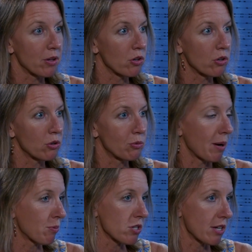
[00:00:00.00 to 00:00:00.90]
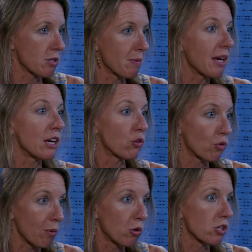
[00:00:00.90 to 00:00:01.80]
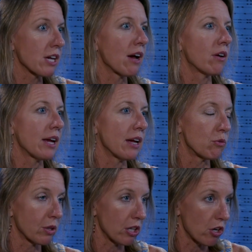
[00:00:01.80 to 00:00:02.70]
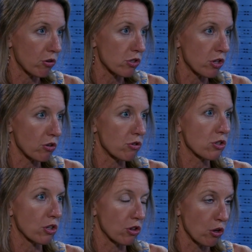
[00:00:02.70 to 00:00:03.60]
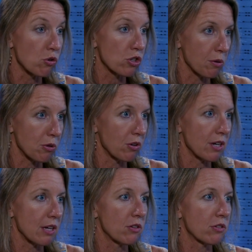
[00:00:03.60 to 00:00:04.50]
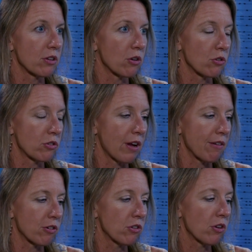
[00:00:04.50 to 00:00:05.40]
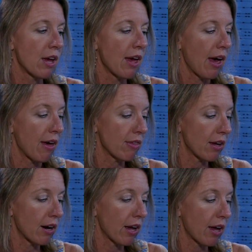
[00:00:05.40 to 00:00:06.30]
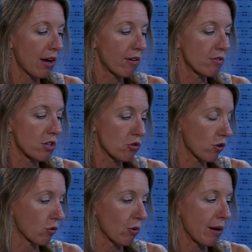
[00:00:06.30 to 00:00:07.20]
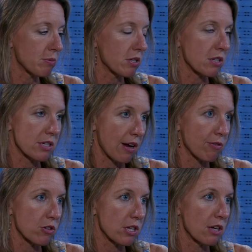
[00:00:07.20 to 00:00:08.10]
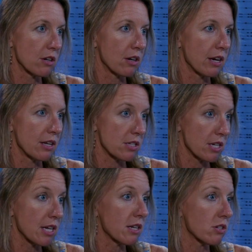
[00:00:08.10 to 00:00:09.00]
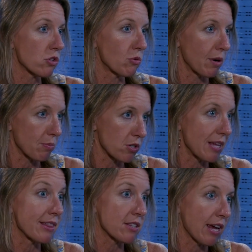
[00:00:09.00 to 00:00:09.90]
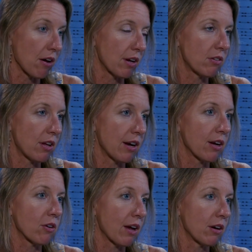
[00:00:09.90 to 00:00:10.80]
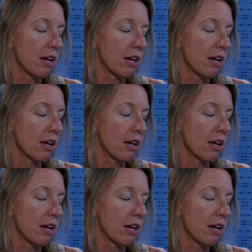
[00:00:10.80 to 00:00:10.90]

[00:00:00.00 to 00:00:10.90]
who represents me and is from Orange County and really knows those communities, those staffers. And then I have district reps and staffers here in Encinitas who represent this county, San Diego County.